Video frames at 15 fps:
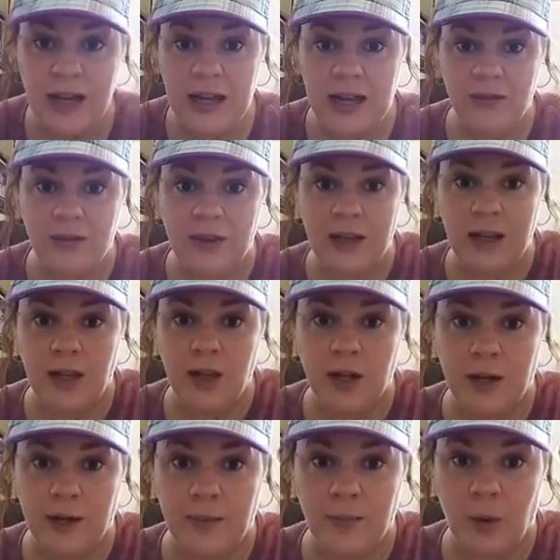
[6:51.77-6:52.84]
in the
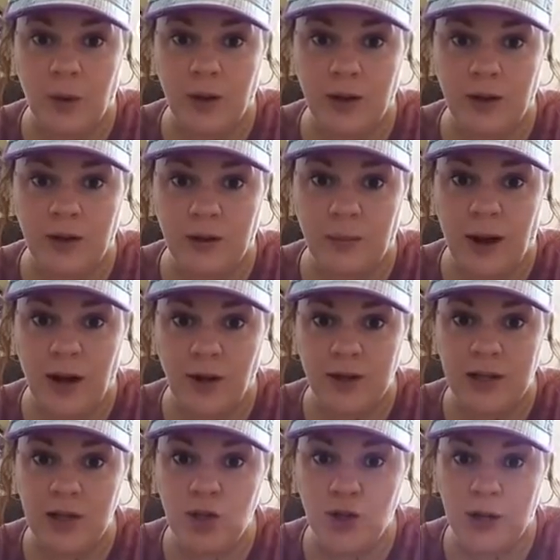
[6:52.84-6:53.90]
the bottles
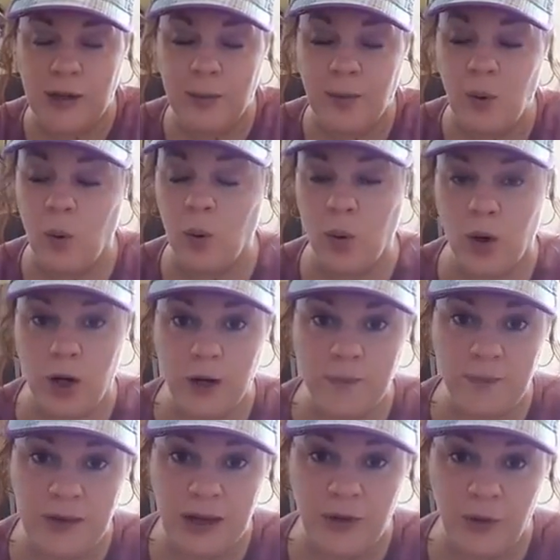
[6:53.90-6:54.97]
that drip
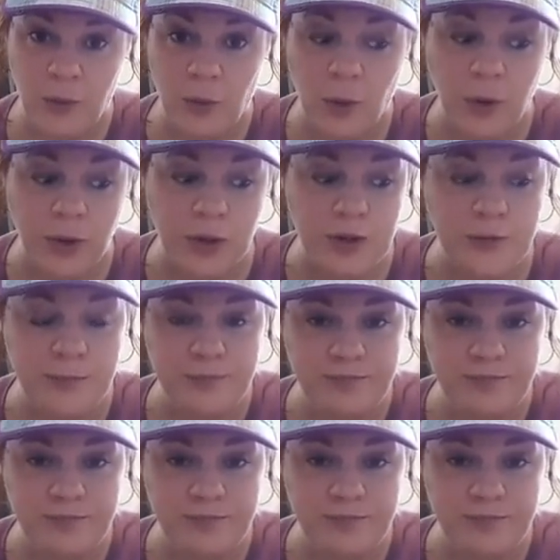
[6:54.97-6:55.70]
or in the rollers.